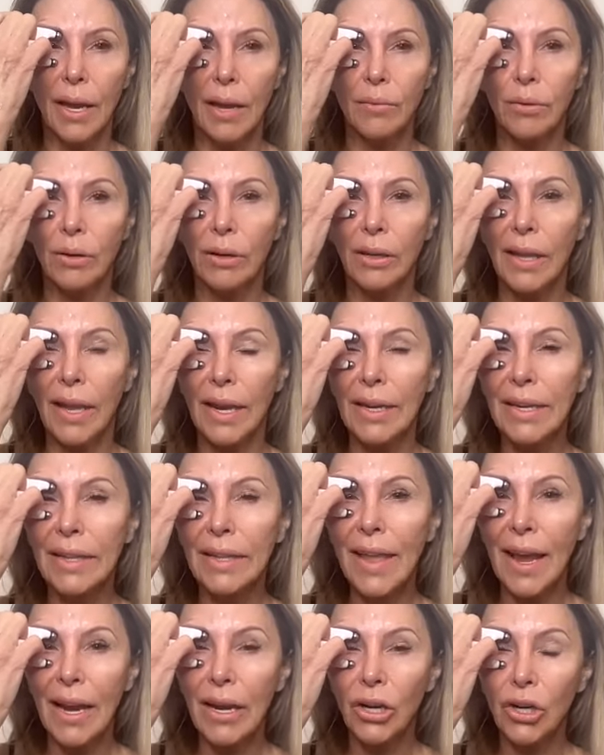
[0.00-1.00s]
And we're letting
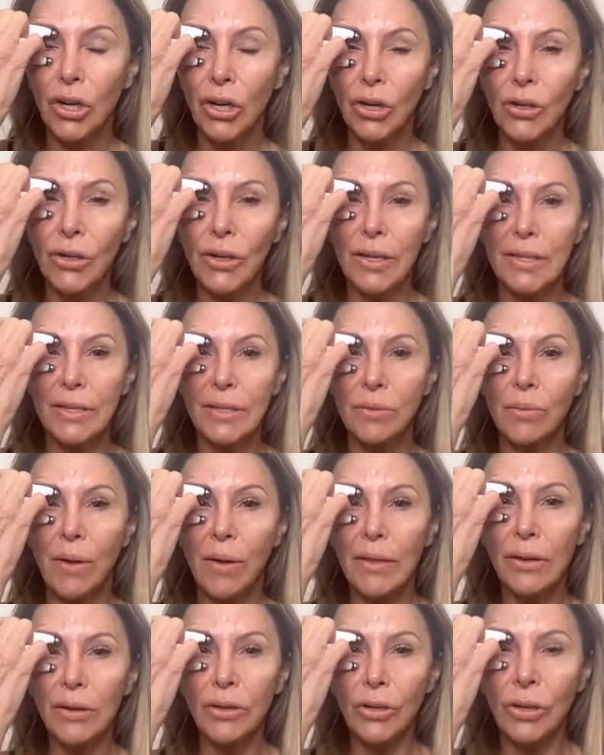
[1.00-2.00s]
that current, so
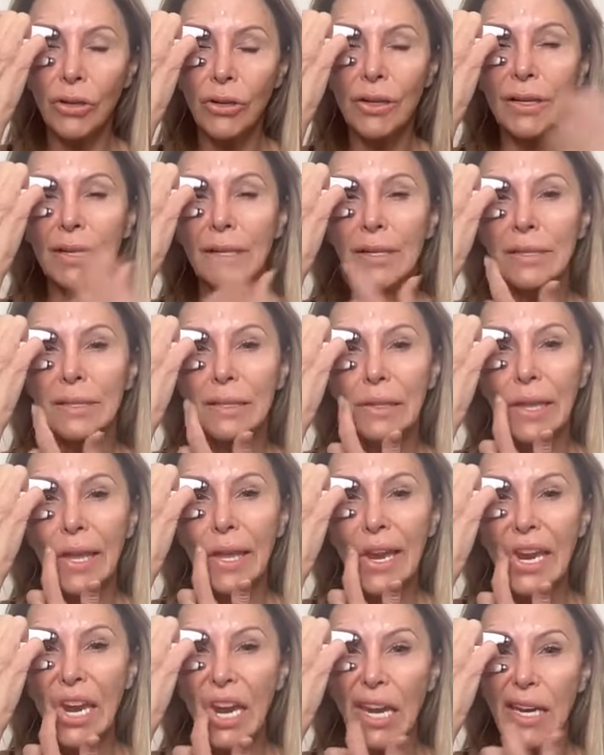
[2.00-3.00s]
while the current is
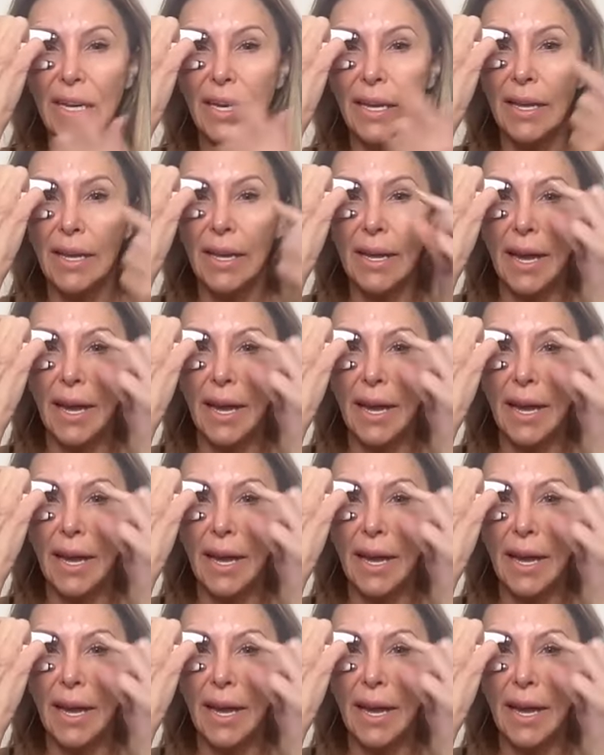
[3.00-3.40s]
laid